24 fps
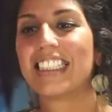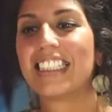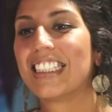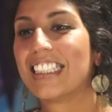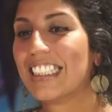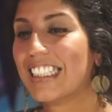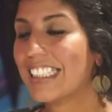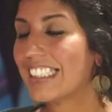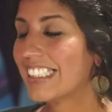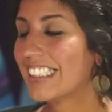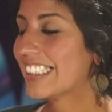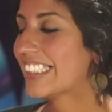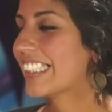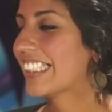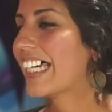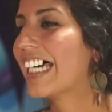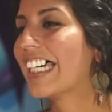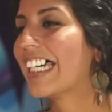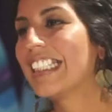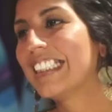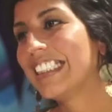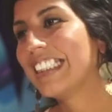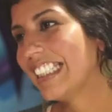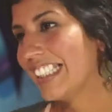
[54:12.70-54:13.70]
It's not
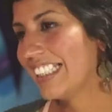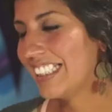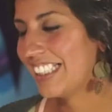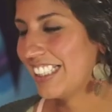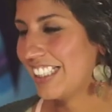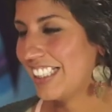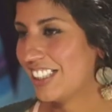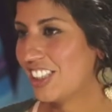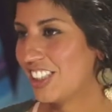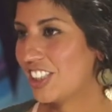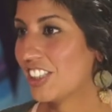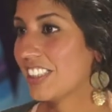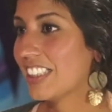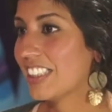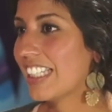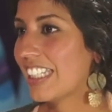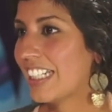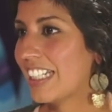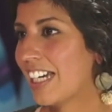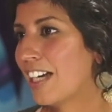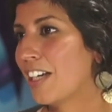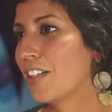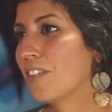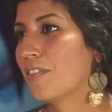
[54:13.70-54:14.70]
as easy as just get
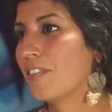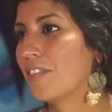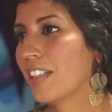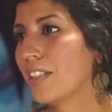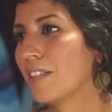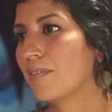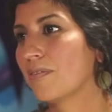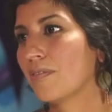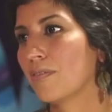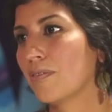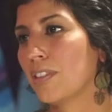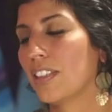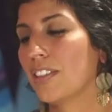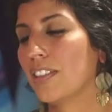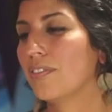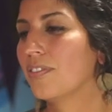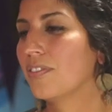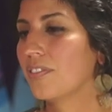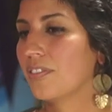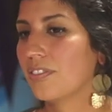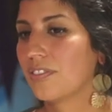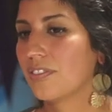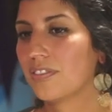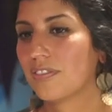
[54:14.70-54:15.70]
out of it. We've
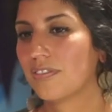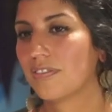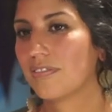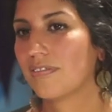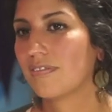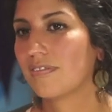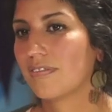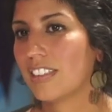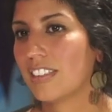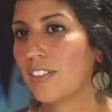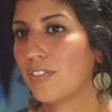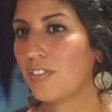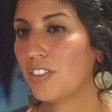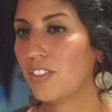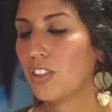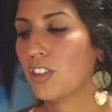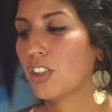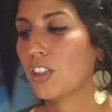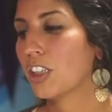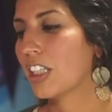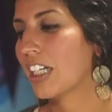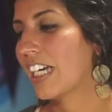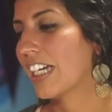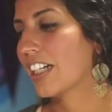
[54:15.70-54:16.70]
if you
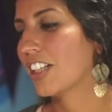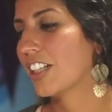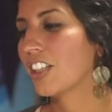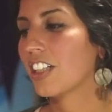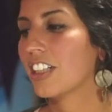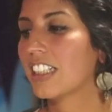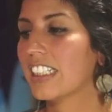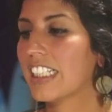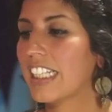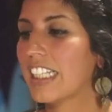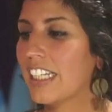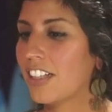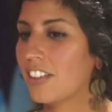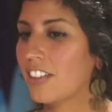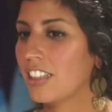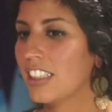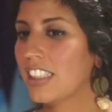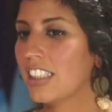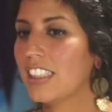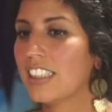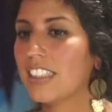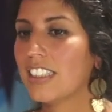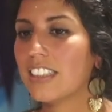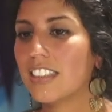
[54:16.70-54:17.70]
look at Clark
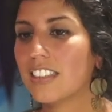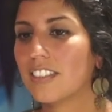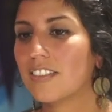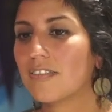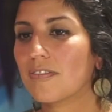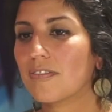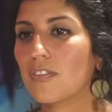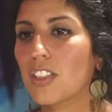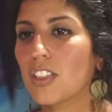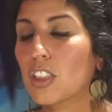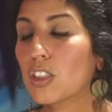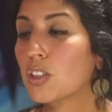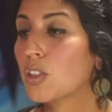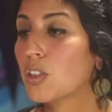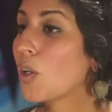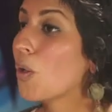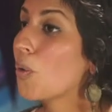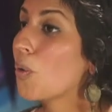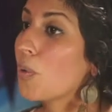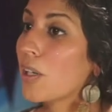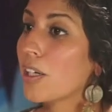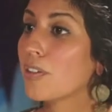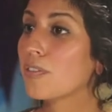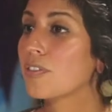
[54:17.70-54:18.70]
County, there's
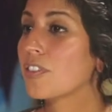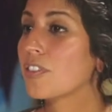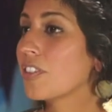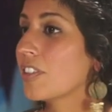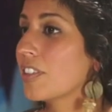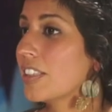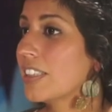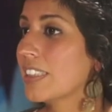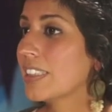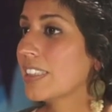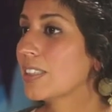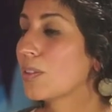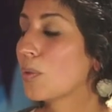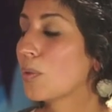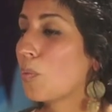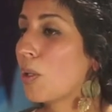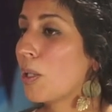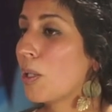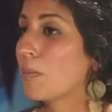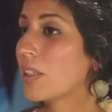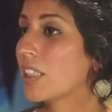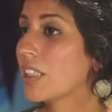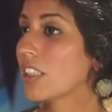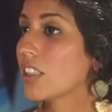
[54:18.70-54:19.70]
nowhere for these
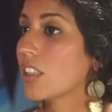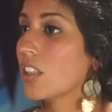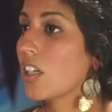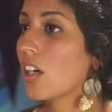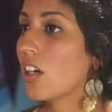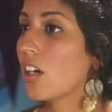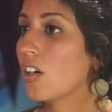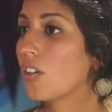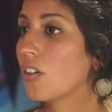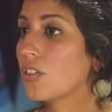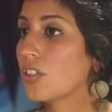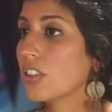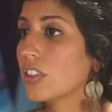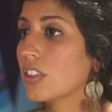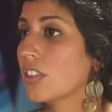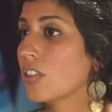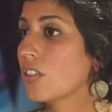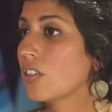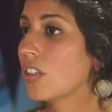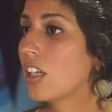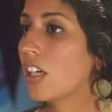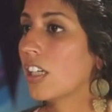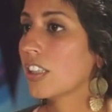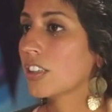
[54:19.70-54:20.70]
women to go. There's no
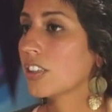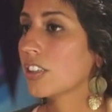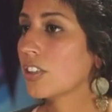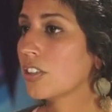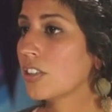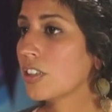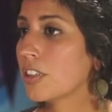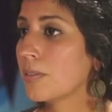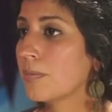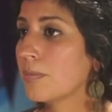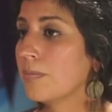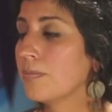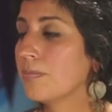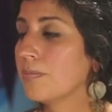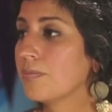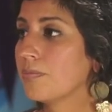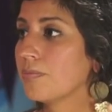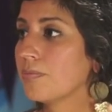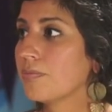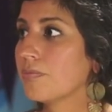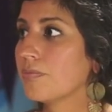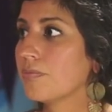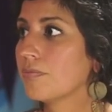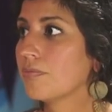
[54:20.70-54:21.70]
long-term
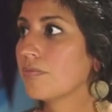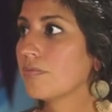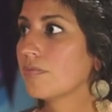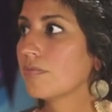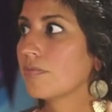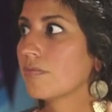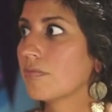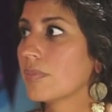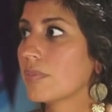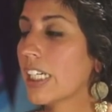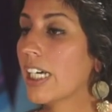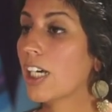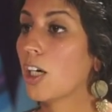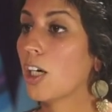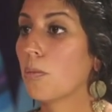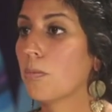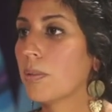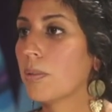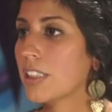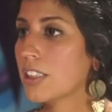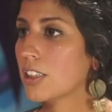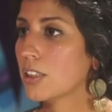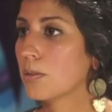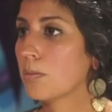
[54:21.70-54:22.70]
help
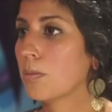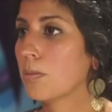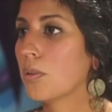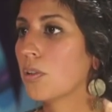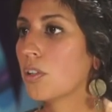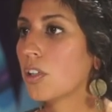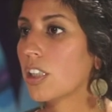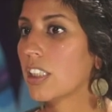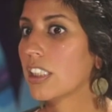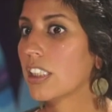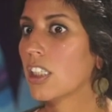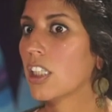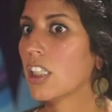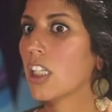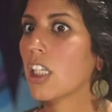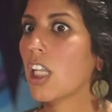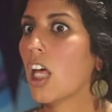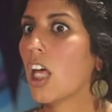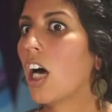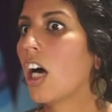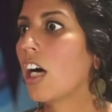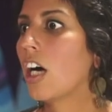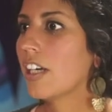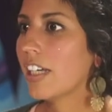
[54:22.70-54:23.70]
and support,
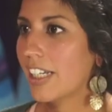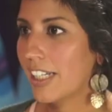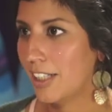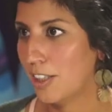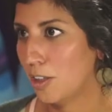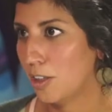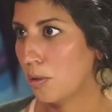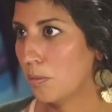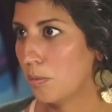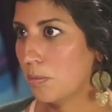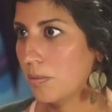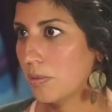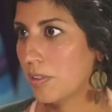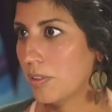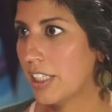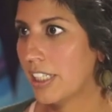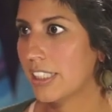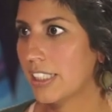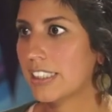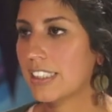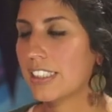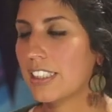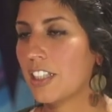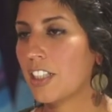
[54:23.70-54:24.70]
law help.
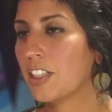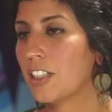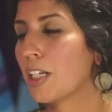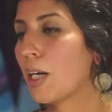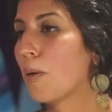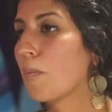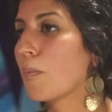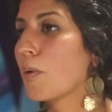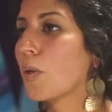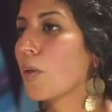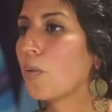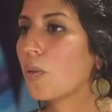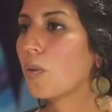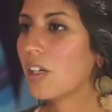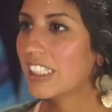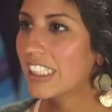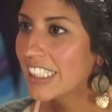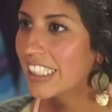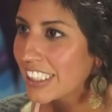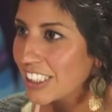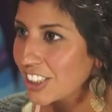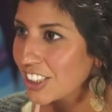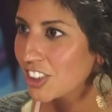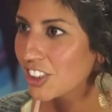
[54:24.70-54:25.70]
That's the number one
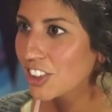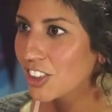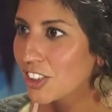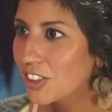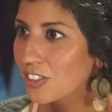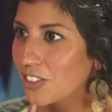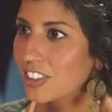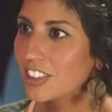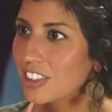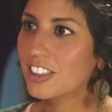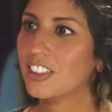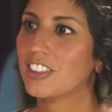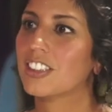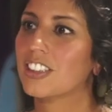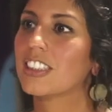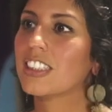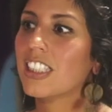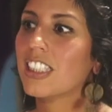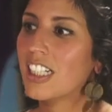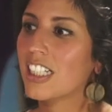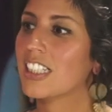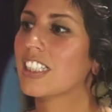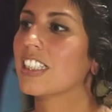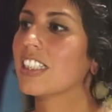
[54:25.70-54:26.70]
issue, is there's
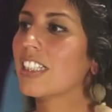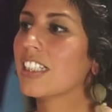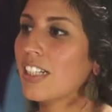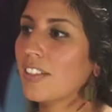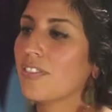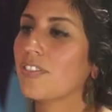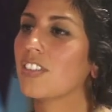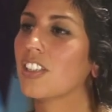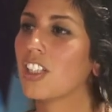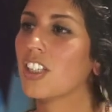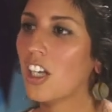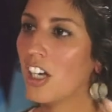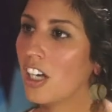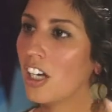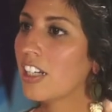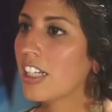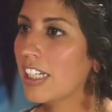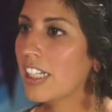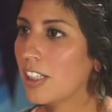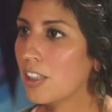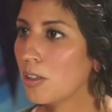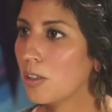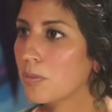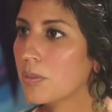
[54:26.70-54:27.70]
not enough law
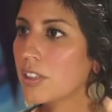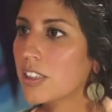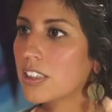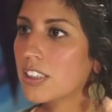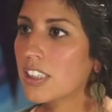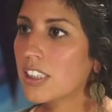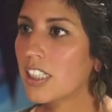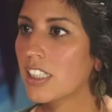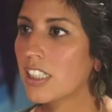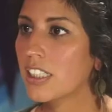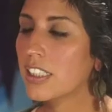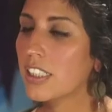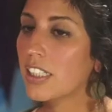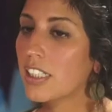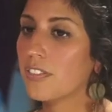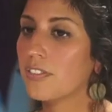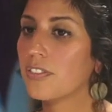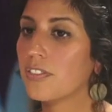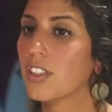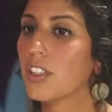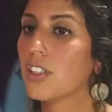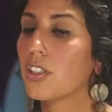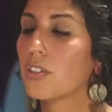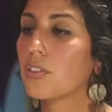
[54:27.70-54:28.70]
help. There's not enough
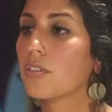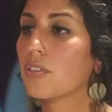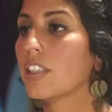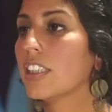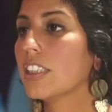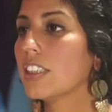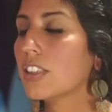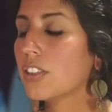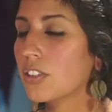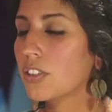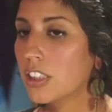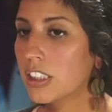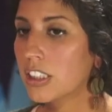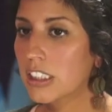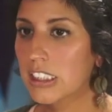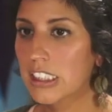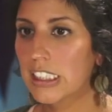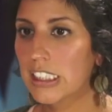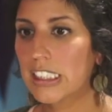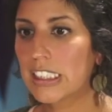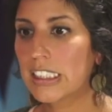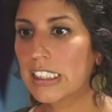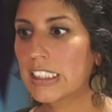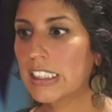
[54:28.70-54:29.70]

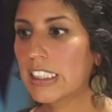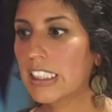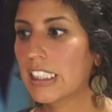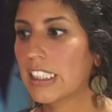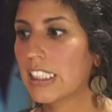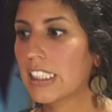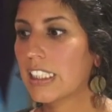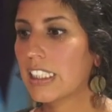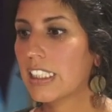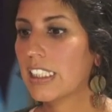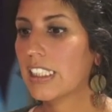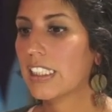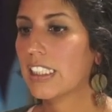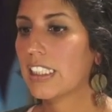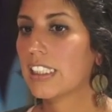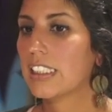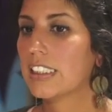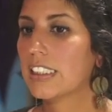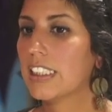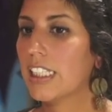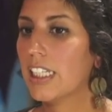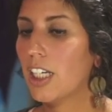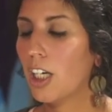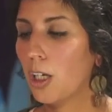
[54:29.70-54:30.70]
resources
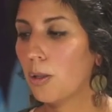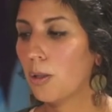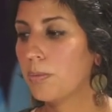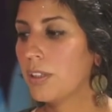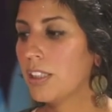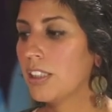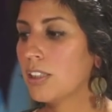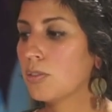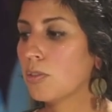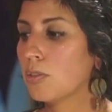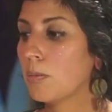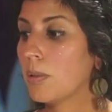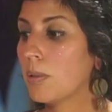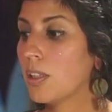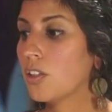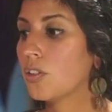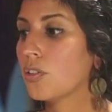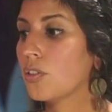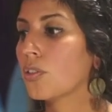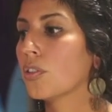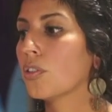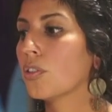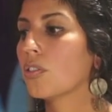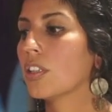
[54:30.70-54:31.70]
to help these women
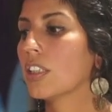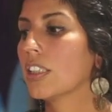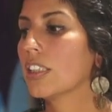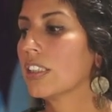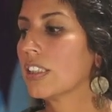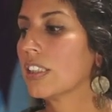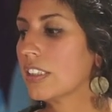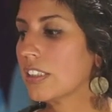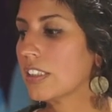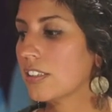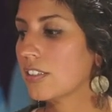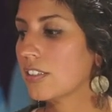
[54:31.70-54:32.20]
through this